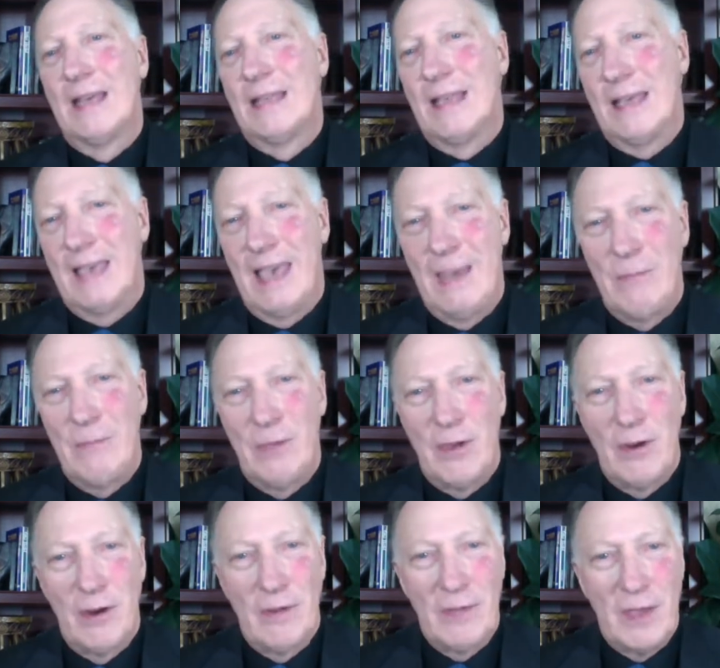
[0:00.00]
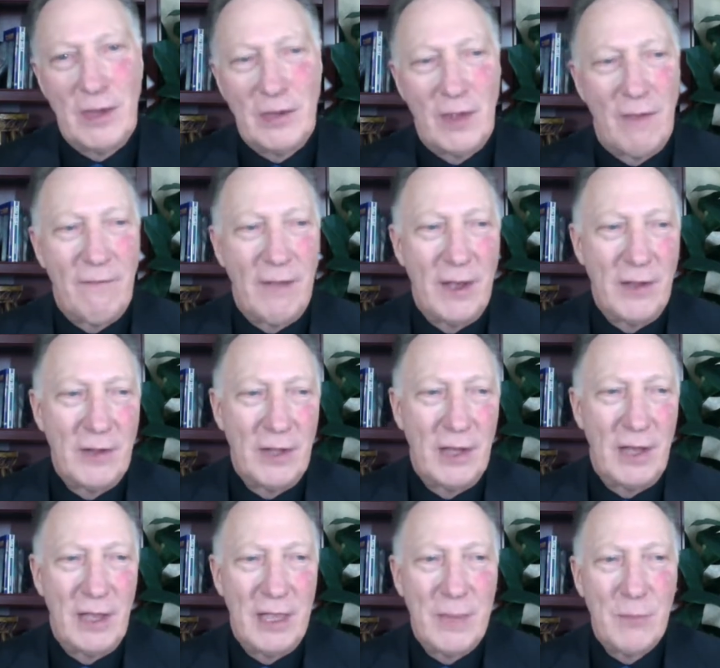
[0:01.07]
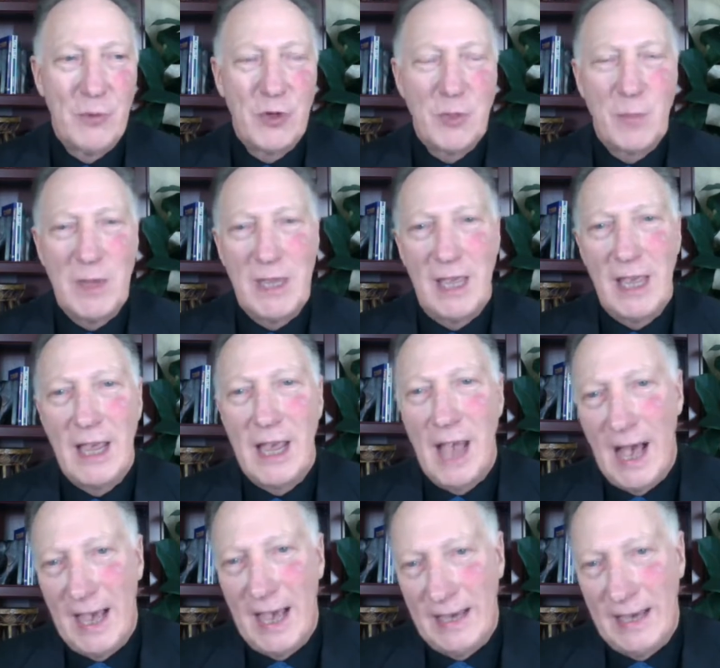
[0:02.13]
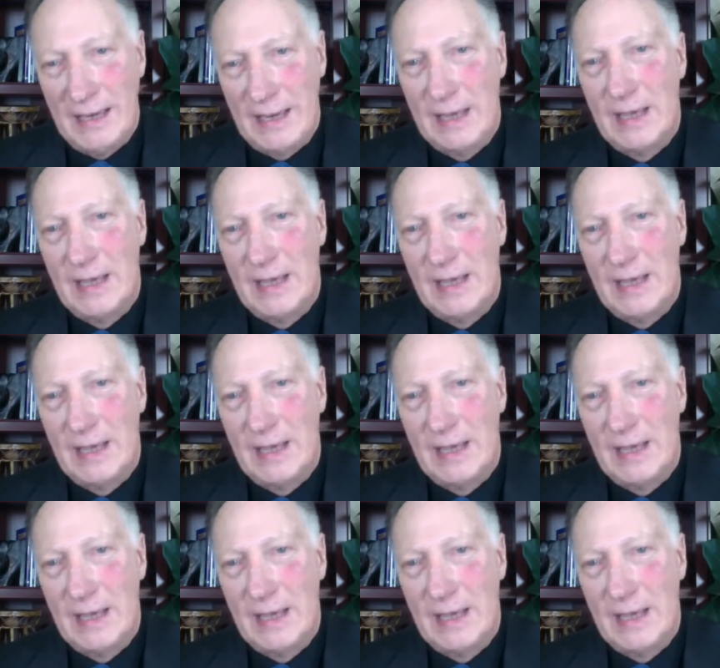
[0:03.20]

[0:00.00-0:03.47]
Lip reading: They came there and they found a Hebrew-speaking guide,